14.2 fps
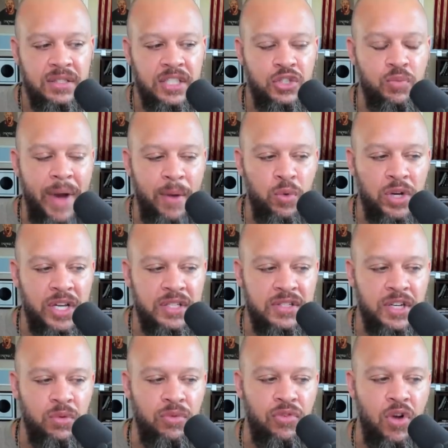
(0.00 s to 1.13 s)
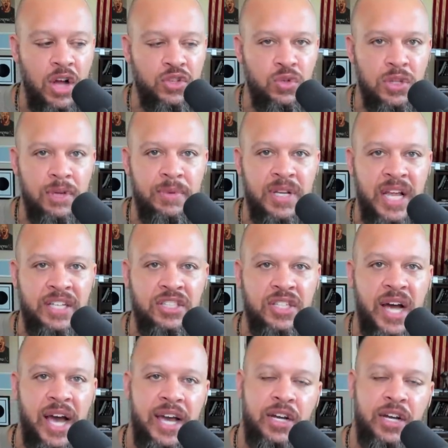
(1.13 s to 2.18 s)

that you might want to consider with regard to elimination diet,